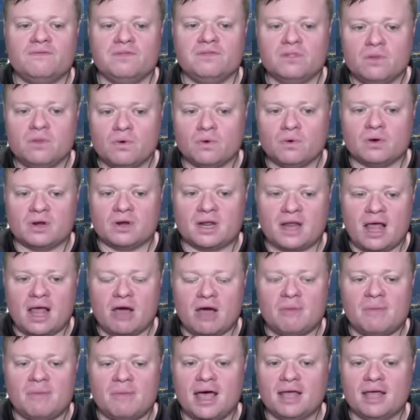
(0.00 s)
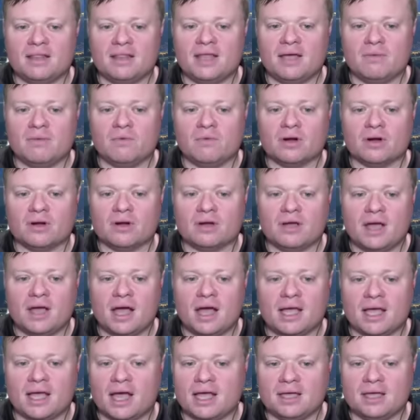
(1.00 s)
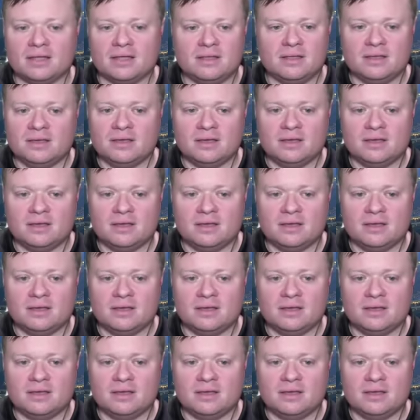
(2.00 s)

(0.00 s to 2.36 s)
floored at how bad they were. I, I